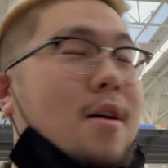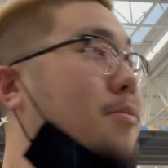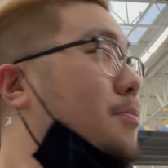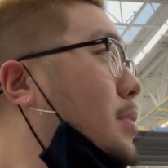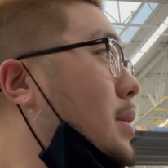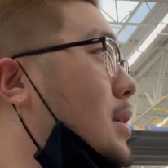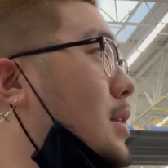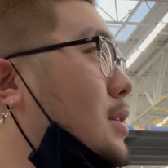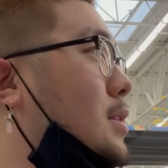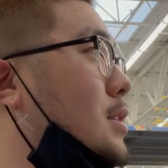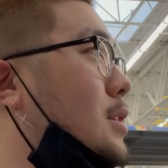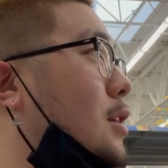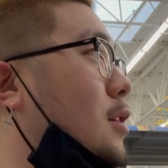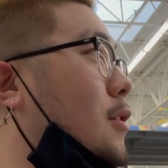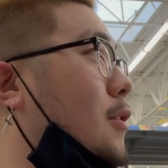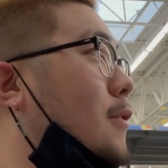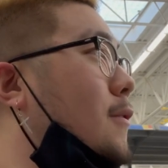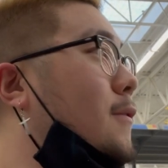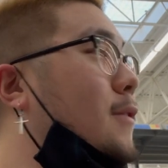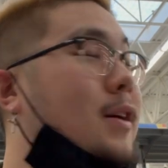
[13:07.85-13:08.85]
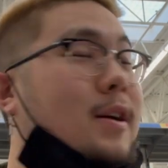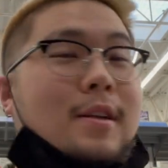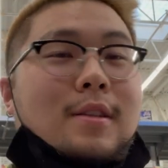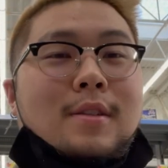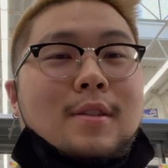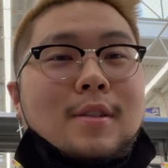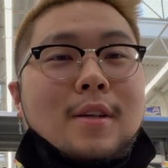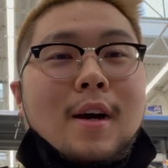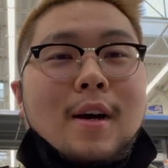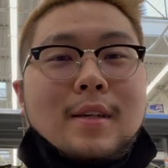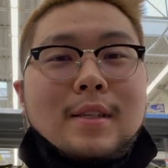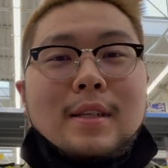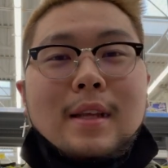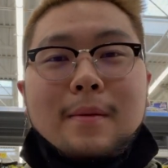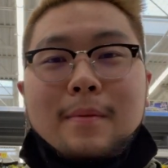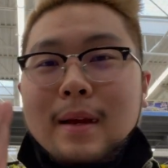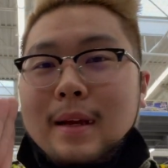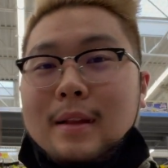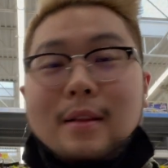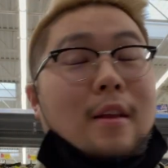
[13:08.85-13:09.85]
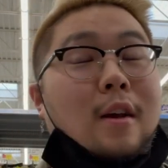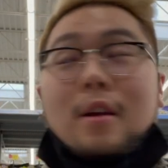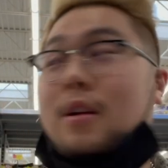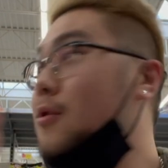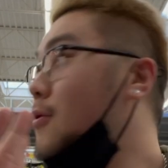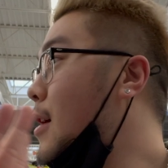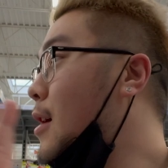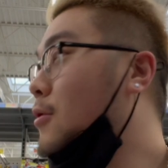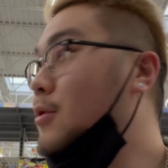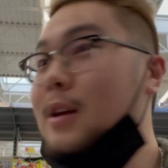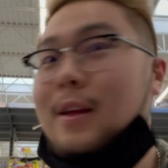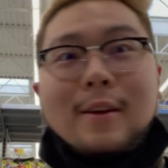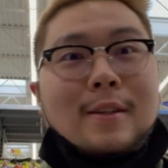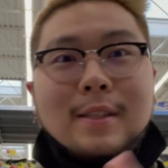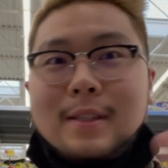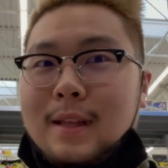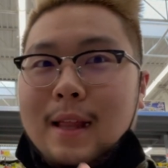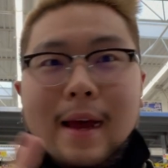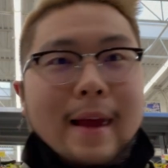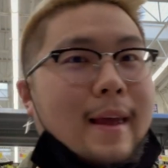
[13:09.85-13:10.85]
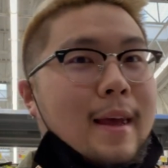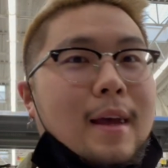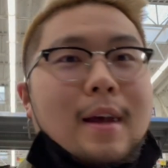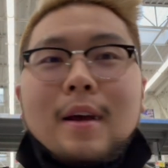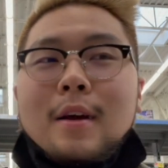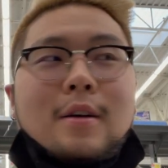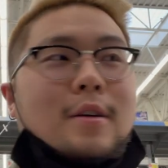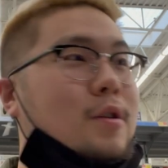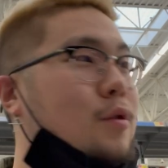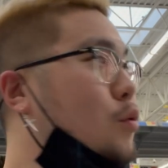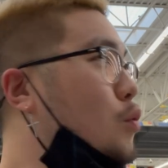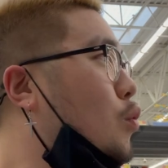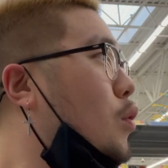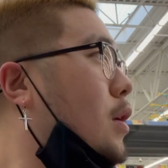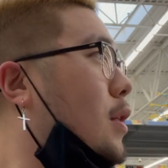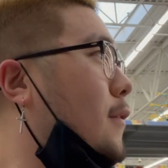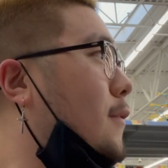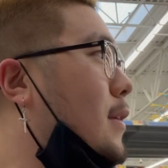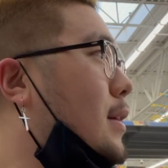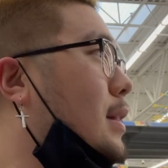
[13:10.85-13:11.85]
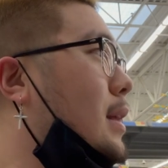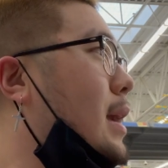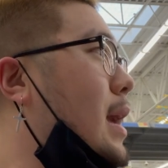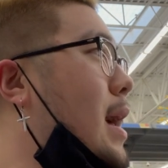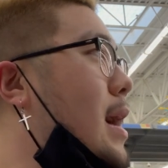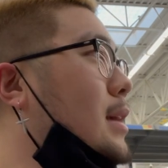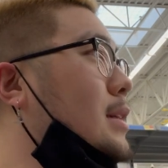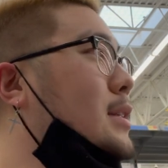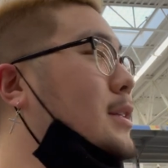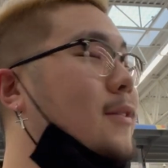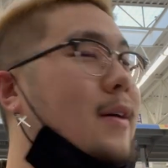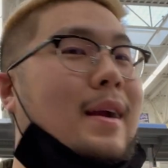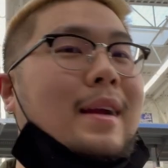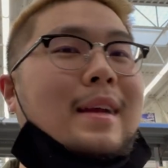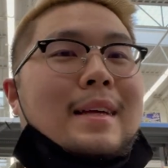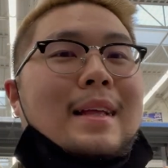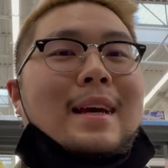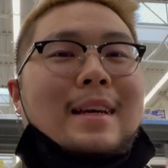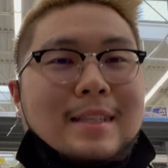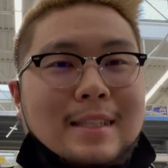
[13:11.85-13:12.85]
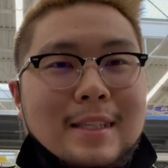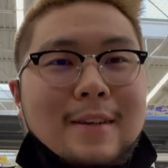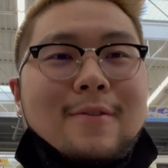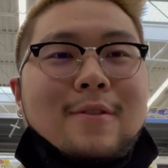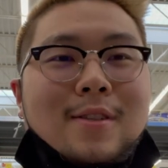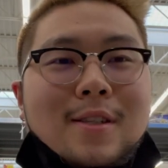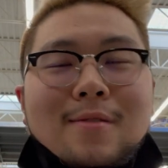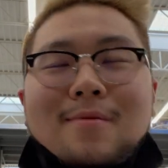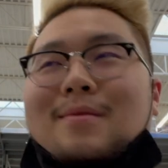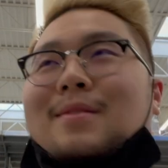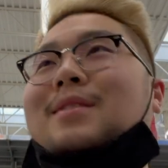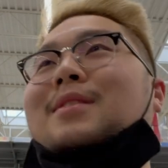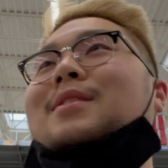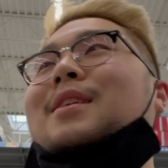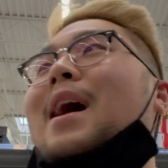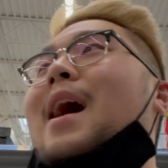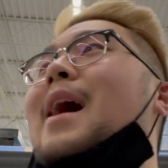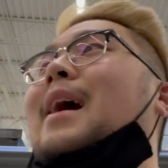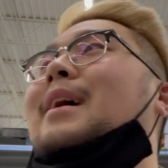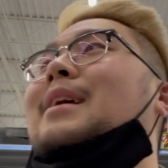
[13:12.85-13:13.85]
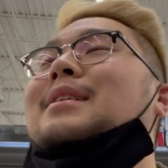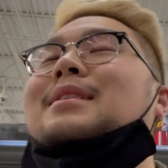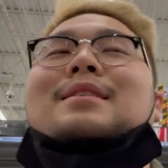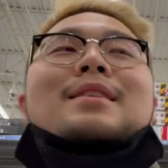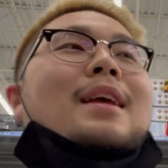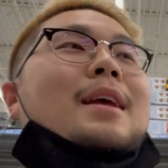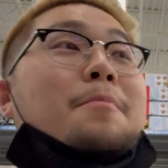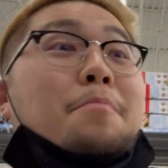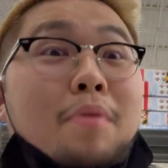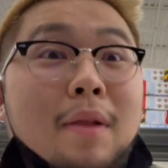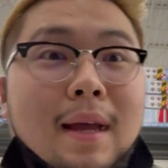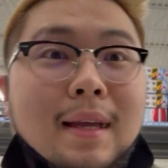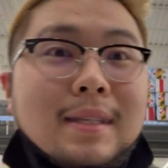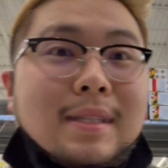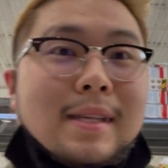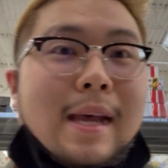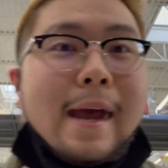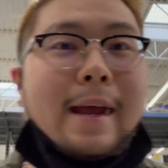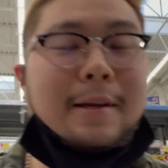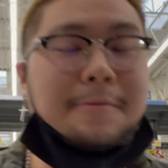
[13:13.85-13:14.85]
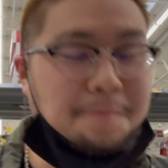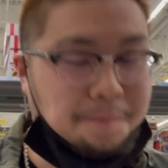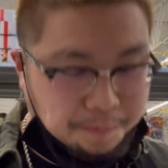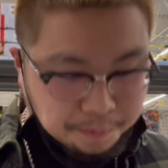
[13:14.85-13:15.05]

Being a seeker fucking sucks, and I'm like looking around trying to see like where the fuck they at. See if I can like see if someone's hiding in plain sight.